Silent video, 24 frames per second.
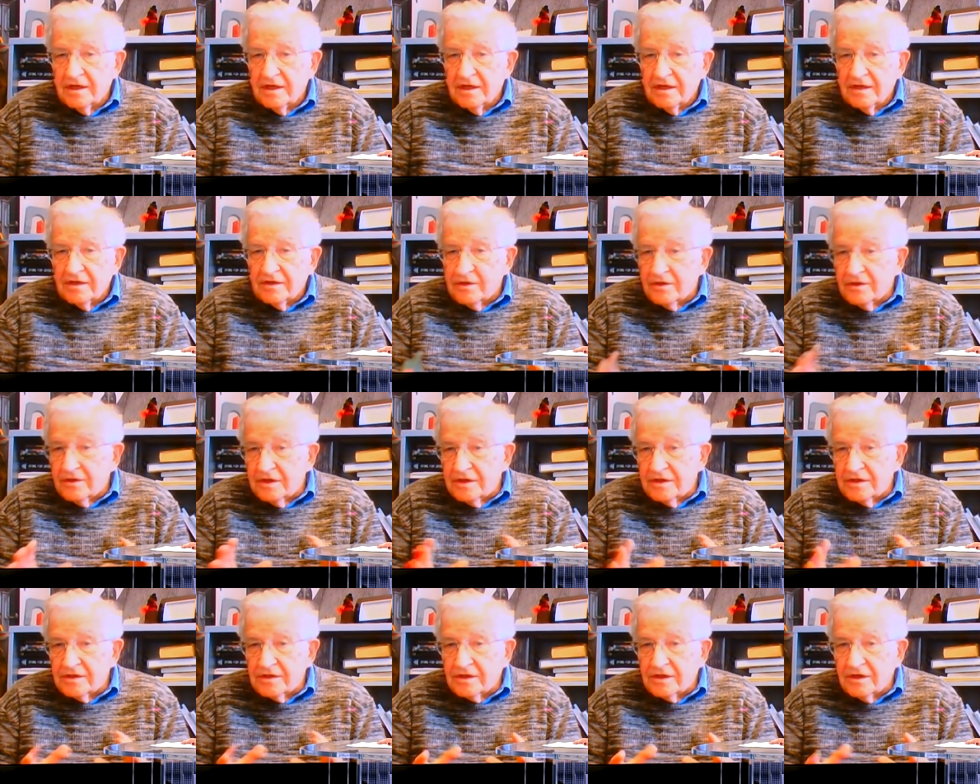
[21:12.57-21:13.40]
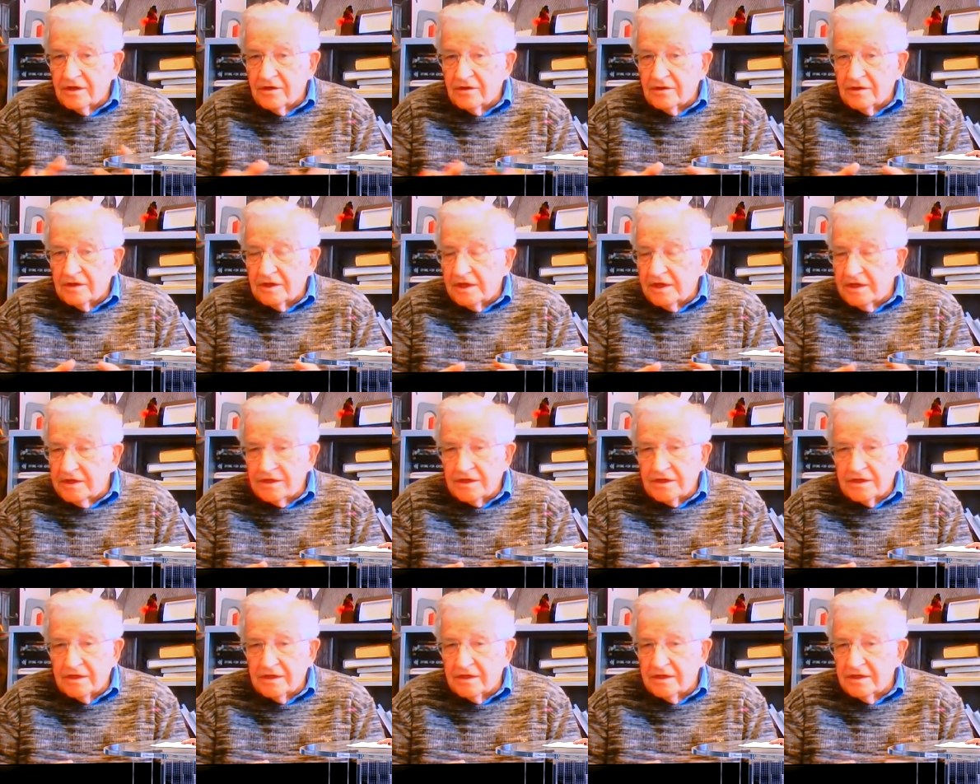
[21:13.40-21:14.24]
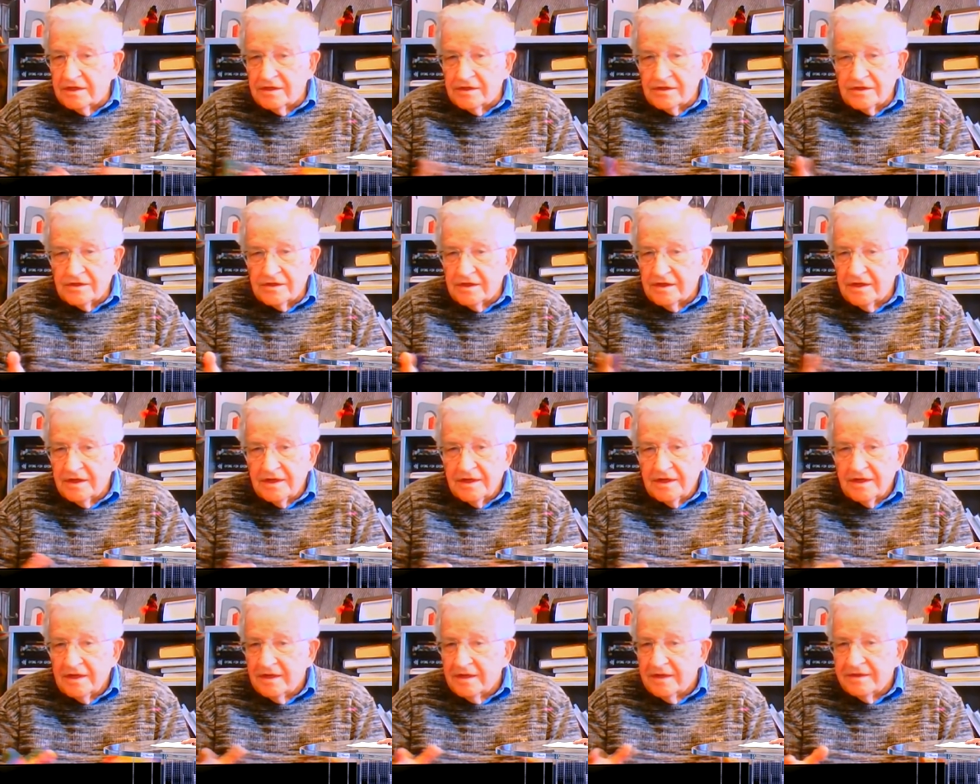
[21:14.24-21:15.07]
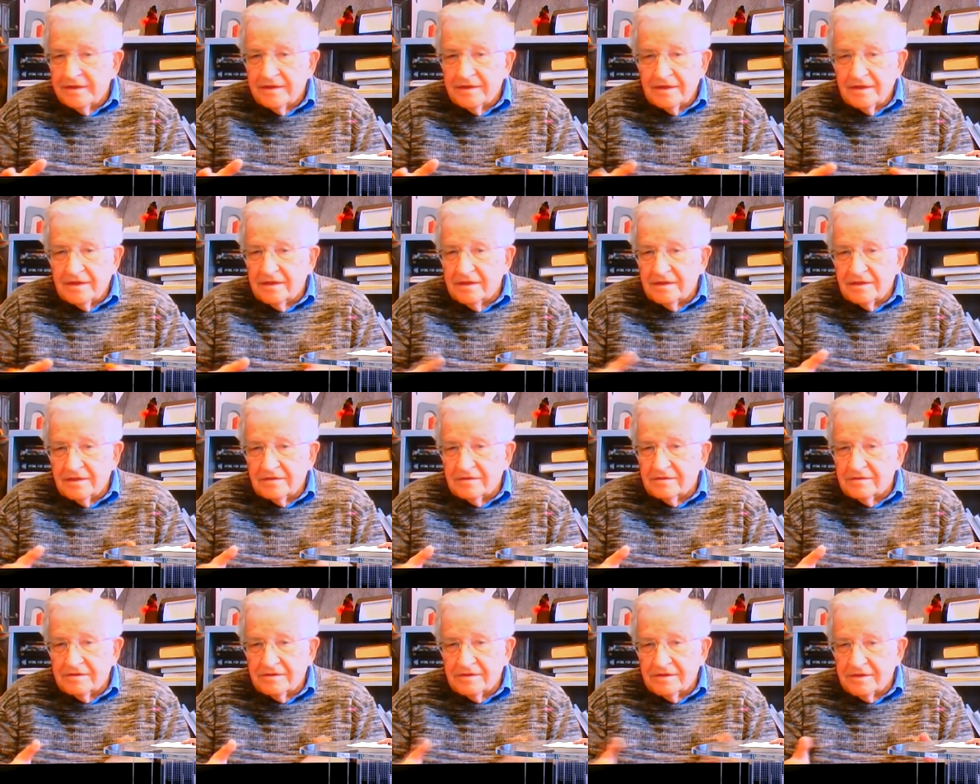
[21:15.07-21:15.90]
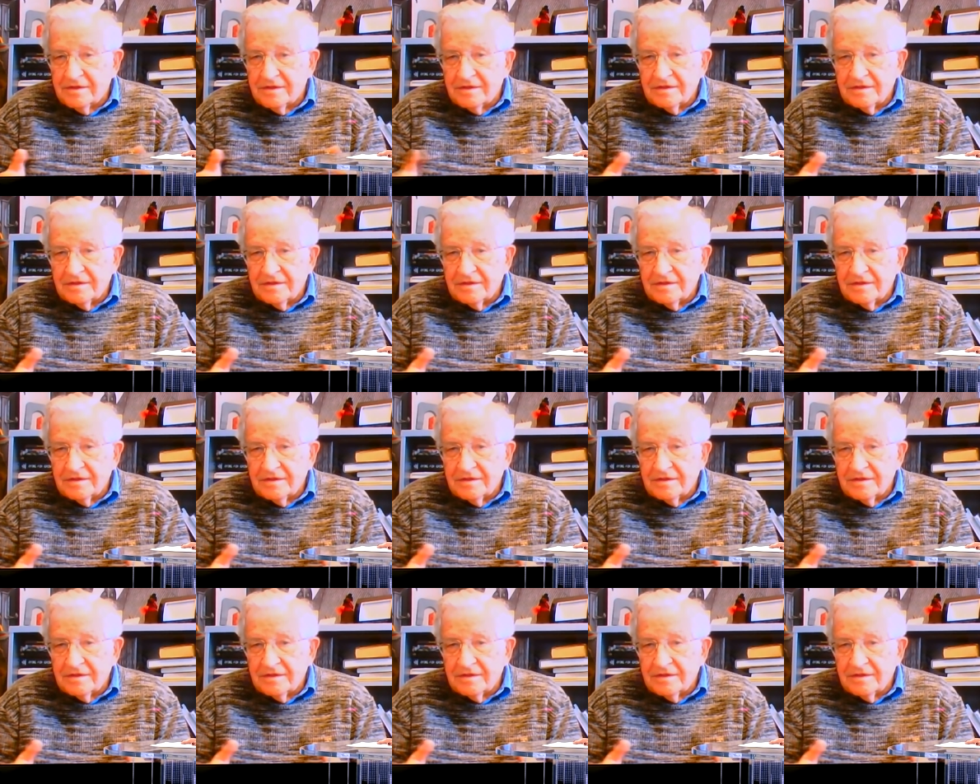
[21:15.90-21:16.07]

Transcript: So this coalition is, you know, it's,